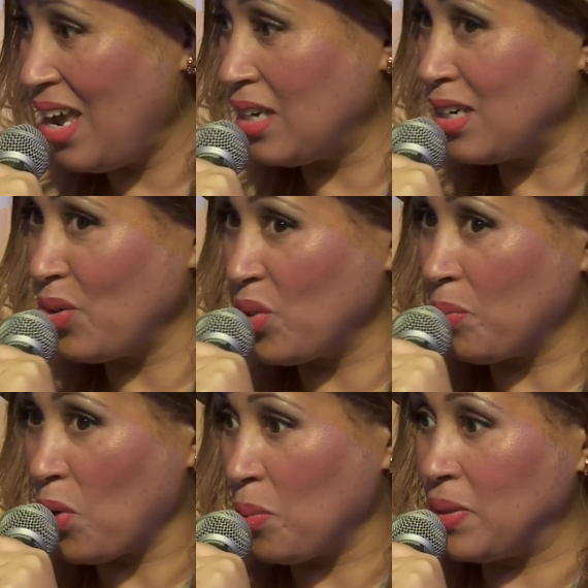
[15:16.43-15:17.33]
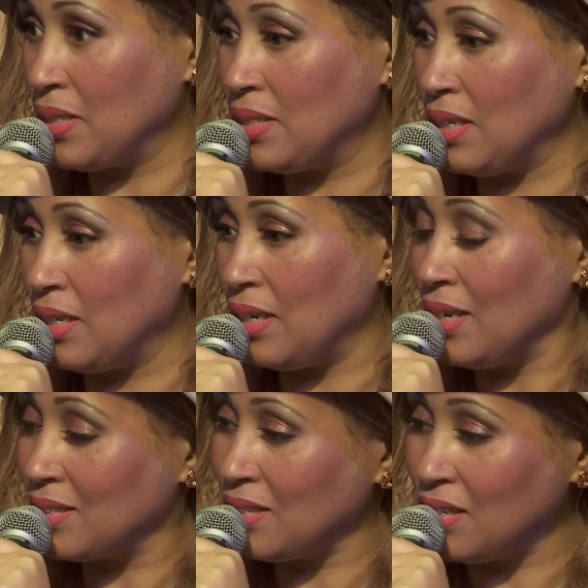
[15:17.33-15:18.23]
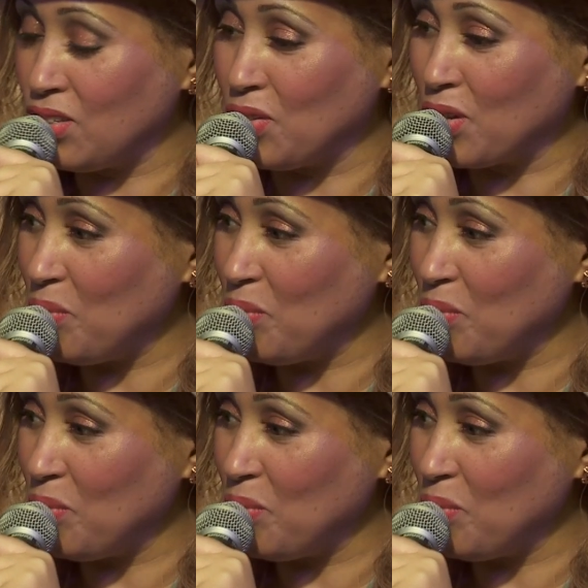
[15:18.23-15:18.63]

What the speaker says: and I know the purpose extends to the